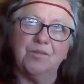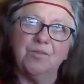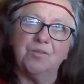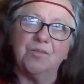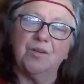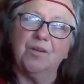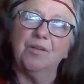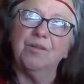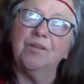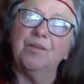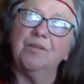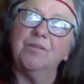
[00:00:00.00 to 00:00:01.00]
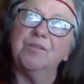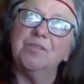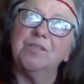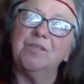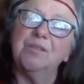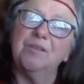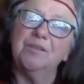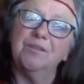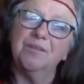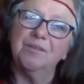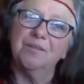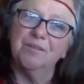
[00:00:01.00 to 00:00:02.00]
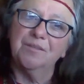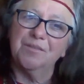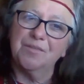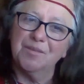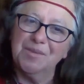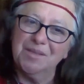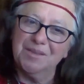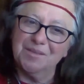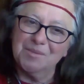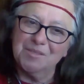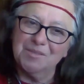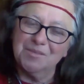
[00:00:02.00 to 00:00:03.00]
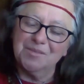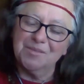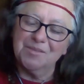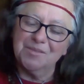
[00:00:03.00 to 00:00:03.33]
Draw the energy from the atmosphere.